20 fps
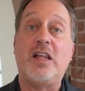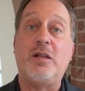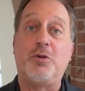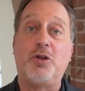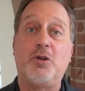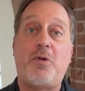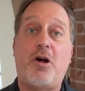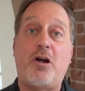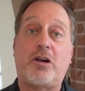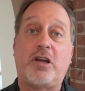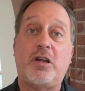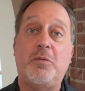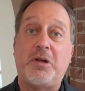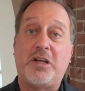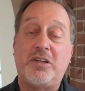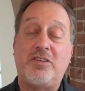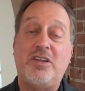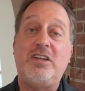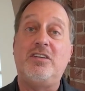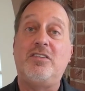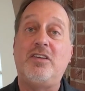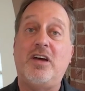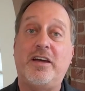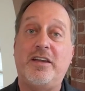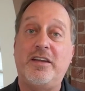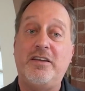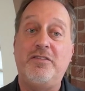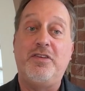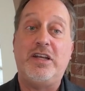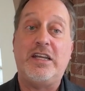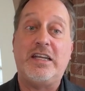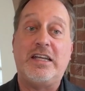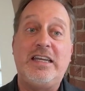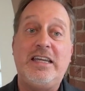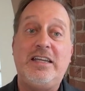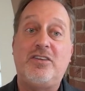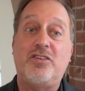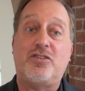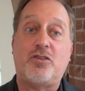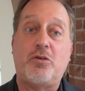to market because NVIDIA
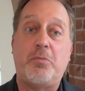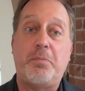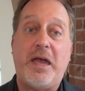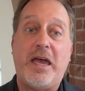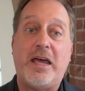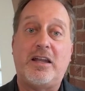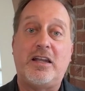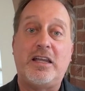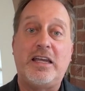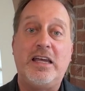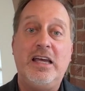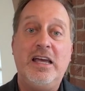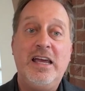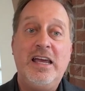needs it so badly.